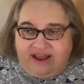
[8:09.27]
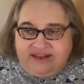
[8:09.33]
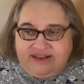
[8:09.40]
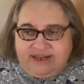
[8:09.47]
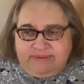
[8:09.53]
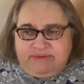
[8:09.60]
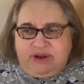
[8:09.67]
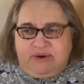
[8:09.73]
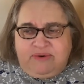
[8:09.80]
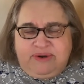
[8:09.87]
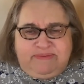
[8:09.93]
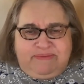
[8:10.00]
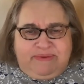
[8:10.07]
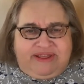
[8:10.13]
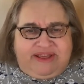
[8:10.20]
I seem to
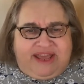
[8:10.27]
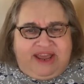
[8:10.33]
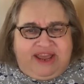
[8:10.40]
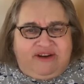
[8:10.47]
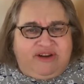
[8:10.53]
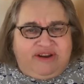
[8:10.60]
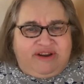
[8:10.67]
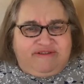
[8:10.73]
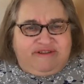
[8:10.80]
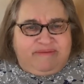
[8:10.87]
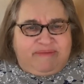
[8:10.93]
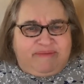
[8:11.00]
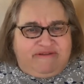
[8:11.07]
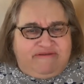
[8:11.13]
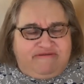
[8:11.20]
always be the caregiver
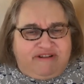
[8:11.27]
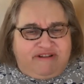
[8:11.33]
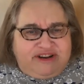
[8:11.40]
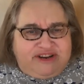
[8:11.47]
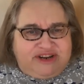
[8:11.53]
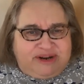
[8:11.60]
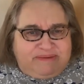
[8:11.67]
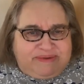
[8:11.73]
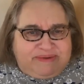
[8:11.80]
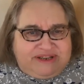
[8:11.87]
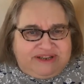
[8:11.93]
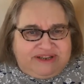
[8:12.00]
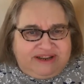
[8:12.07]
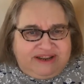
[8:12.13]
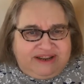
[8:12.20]
in my
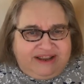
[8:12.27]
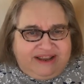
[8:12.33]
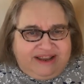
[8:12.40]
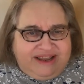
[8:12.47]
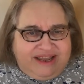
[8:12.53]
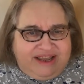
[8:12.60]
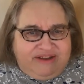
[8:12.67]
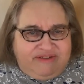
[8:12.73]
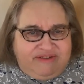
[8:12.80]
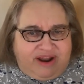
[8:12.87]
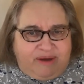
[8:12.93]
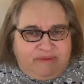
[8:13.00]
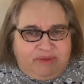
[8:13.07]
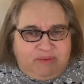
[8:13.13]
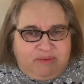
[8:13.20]
friendships. Even
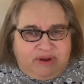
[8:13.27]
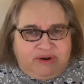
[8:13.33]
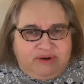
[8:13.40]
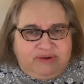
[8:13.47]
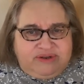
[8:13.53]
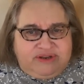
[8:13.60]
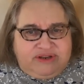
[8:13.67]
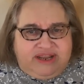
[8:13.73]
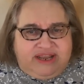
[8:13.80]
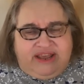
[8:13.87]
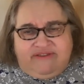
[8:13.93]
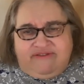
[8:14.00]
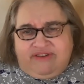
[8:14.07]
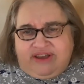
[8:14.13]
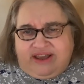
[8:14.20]
I'm the one who's
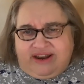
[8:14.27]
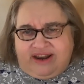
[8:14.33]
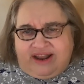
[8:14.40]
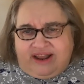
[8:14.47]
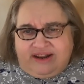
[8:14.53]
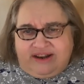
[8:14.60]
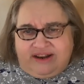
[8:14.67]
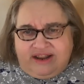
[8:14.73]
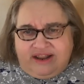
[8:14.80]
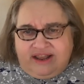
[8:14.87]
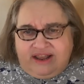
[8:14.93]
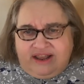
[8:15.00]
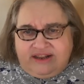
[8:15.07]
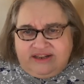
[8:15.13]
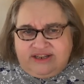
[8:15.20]
giving and not
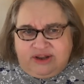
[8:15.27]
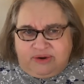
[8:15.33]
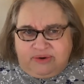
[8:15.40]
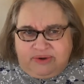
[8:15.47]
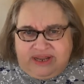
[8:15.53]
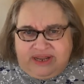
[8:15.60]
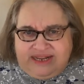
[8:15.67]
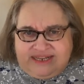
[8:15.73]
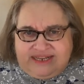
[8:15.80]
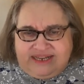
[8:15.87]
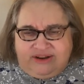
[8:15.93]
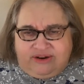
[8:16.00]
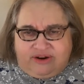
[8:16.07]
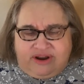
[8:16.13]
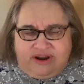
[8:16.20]
so
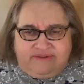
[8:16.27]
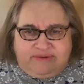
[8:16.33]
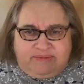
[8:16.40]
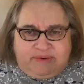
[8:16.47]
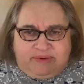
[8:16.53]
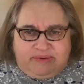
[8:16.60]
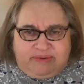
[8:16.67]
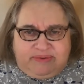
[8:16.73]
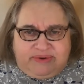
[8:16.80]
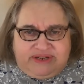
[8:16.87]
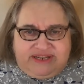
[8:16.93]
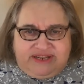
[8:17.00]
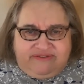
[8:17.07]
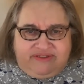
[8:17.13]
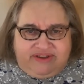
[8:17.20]
easy or comfortable with
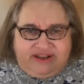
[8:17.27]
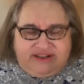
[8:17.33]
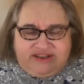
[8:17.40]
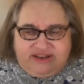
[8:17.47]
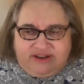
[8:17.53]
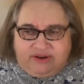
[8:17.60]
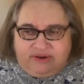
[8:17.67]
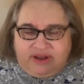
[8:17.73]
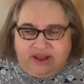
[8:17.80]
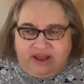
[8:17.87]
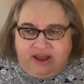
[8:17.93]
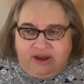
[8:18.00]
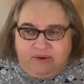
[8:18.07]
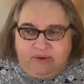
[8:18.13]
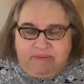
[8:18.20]
receiving. And so
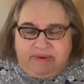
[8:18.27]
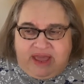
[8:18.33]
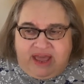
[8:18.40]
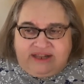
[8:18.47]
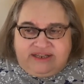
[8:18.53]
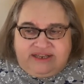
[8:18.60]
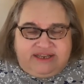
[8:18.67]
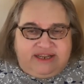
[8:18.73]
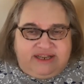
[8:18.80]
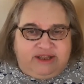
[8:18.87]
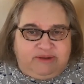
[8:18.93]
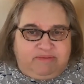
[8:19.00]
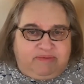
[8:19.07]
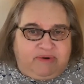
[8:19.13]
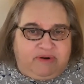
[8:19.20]
we began to see
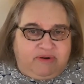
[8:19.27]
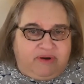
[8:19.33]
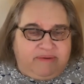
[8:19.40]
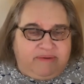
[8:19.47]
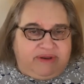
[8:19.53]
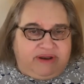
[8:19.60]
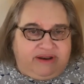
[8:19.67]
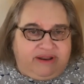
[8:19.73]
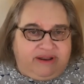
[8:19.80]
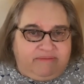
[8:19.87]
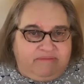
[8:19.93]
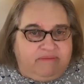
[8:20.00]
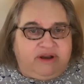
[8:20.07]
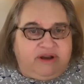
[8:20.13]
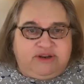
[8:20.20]
the program in,
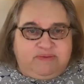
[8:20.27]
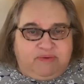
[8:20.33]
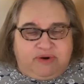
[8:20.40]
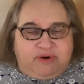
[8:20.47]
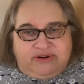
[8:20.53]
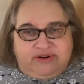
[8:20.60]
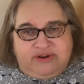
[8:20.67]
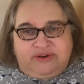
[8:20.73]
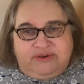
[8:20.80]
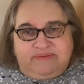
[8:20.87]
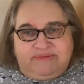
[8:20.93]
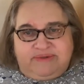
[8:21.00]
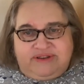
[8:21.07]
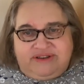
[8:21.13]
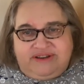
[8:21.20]
in much broader
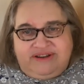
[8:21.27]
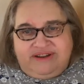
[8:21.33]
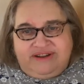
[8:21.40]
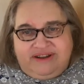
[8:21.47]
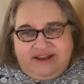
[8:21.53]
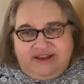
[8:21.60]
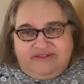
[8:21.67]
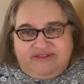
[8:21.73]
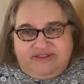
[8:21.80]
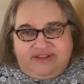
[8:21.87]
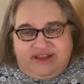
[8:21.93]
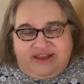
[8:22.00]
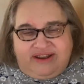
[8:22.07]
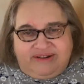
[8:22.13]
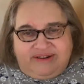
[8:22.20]
terms after
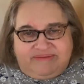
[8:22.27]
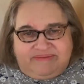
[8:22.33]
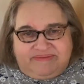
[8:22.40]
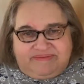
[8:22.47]
that.